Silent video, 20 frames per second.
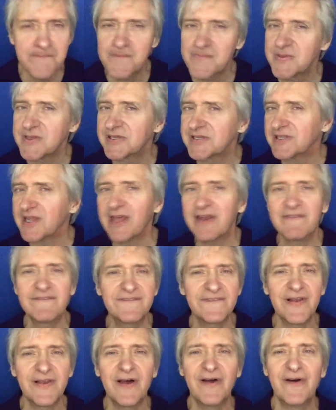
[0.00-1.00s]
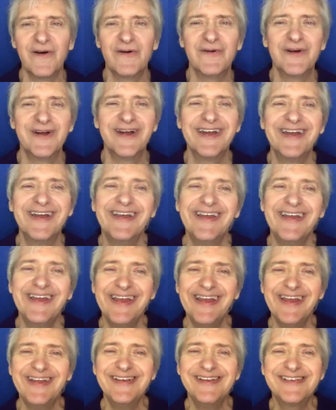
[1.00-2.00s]
just let it flow
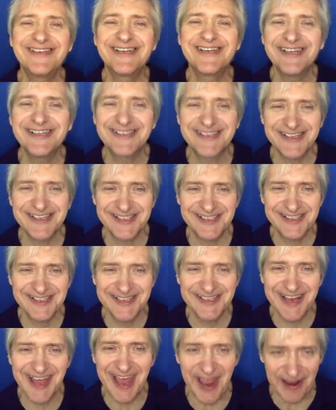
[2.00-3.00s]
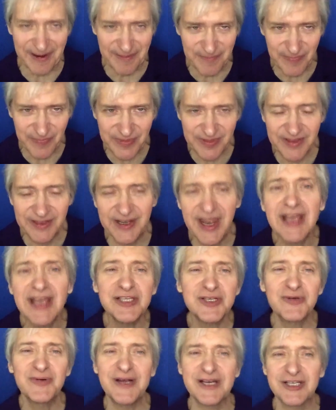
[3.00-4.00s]
in Jesus' name.
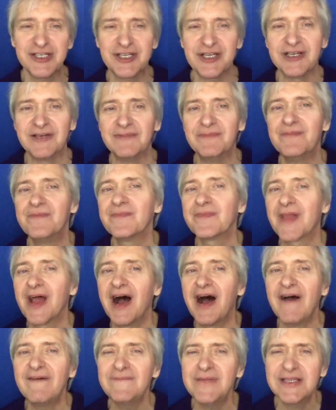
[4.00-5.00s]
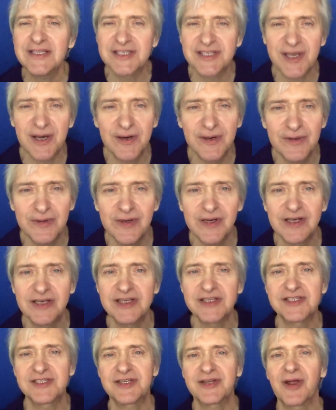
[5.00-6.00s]
Next question. I've been so
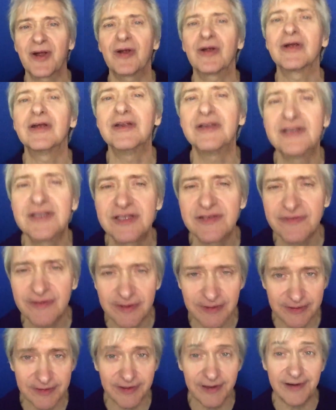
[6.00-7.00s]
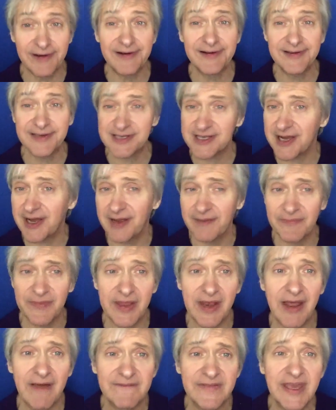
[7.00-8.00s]
discouraged for a long time
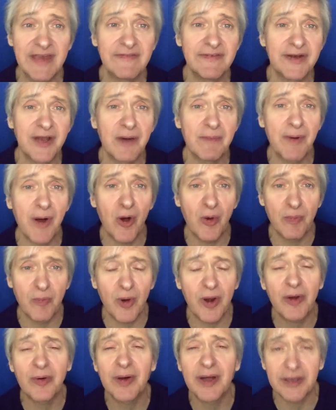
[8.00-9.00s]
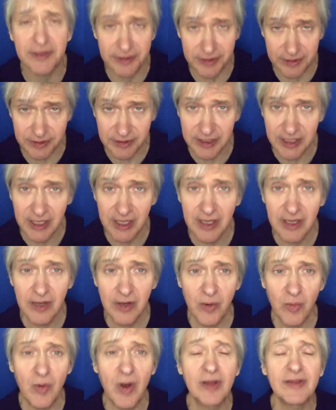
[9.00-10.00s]
that I've given up hope. What do I do?
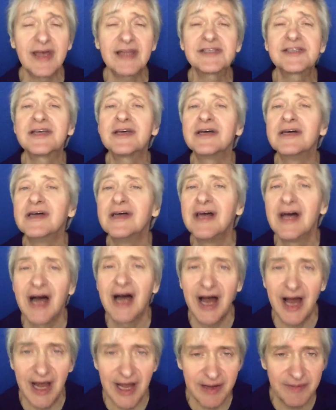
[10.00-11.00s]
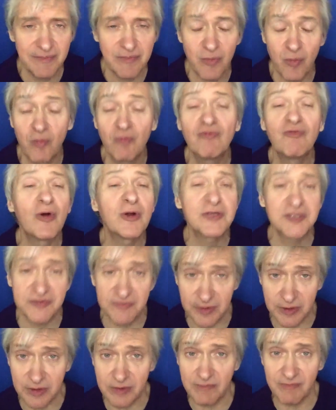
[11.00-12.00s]
Well, that's a, I'm, first of
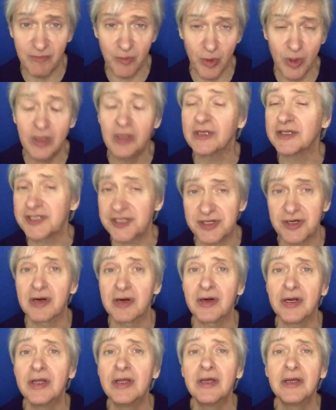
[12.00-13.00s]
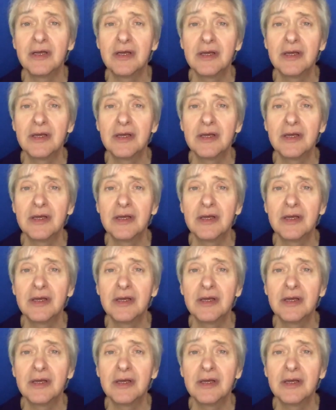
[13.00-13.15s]
all, I'm really sorry.